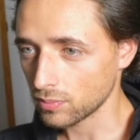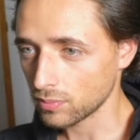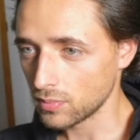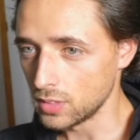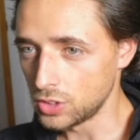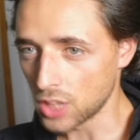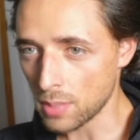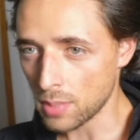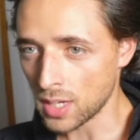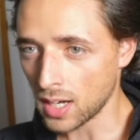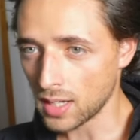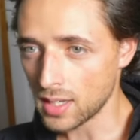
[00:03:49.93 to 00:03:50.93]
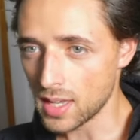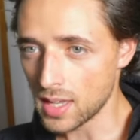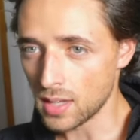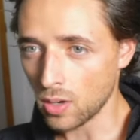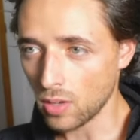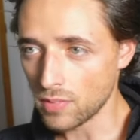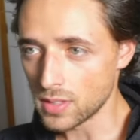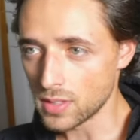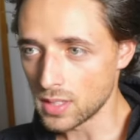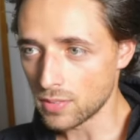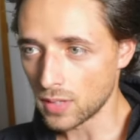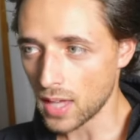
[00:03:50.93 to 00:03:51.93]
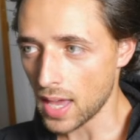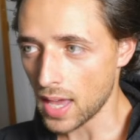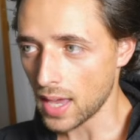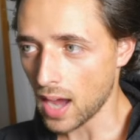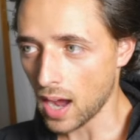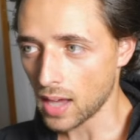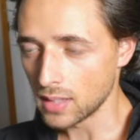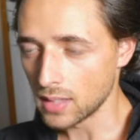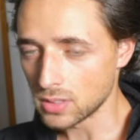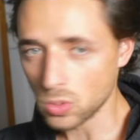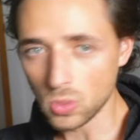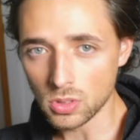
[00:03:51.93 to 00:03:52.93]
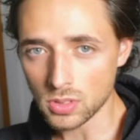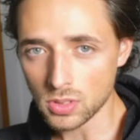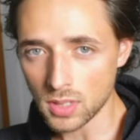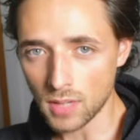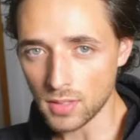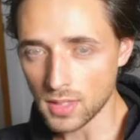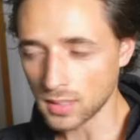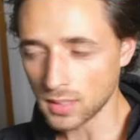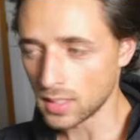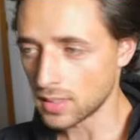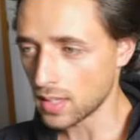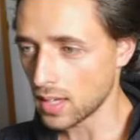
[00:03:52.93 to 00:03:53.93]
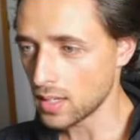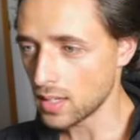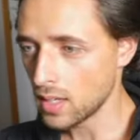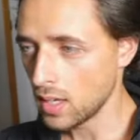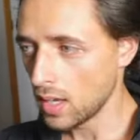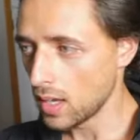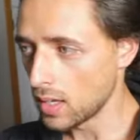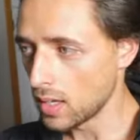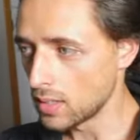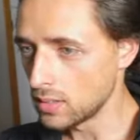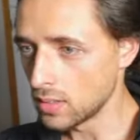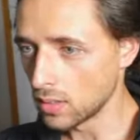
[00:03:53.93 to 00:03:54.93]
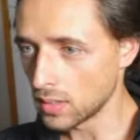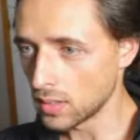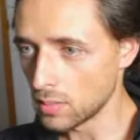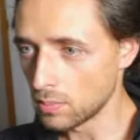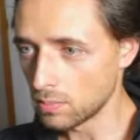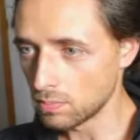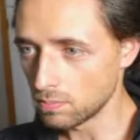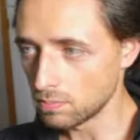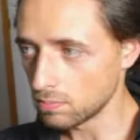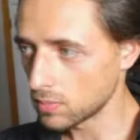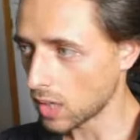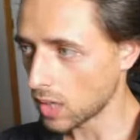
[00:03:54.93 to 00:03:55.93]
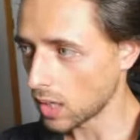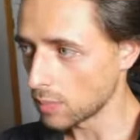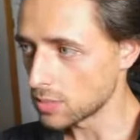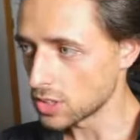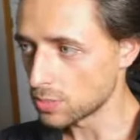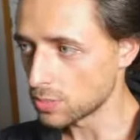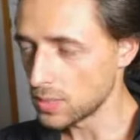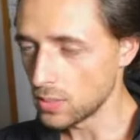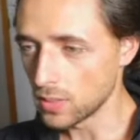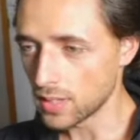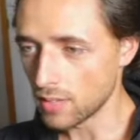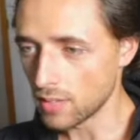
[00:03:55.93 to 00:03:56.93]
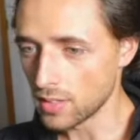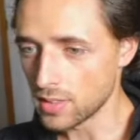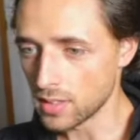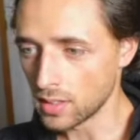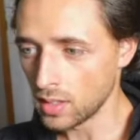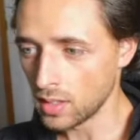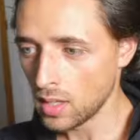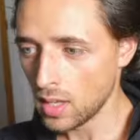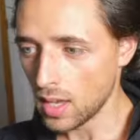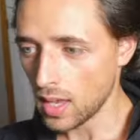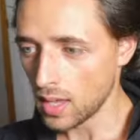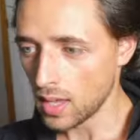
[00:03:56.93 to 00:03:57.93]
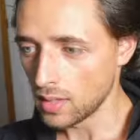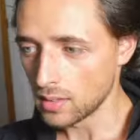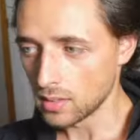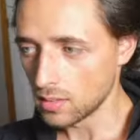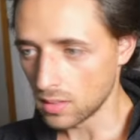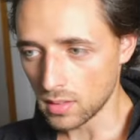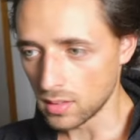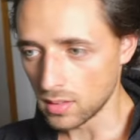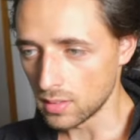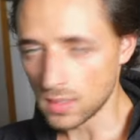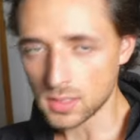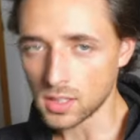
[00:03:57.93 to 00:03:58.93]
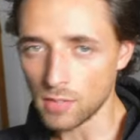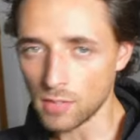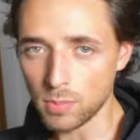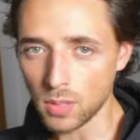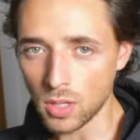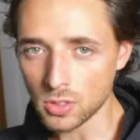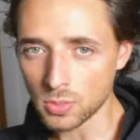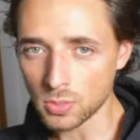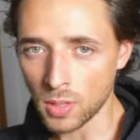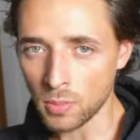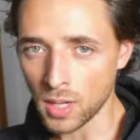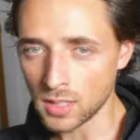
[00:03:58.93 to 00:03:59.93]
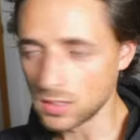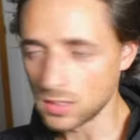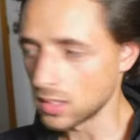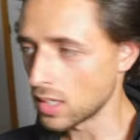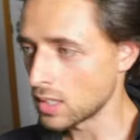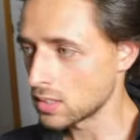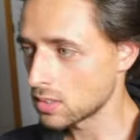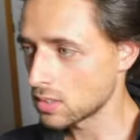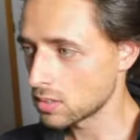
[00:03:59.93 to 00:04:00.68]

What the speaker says: Gemini and all of the different AI tools and everything like that, and getting caught up to speed with everything. And this stuff blows my mind, you guys.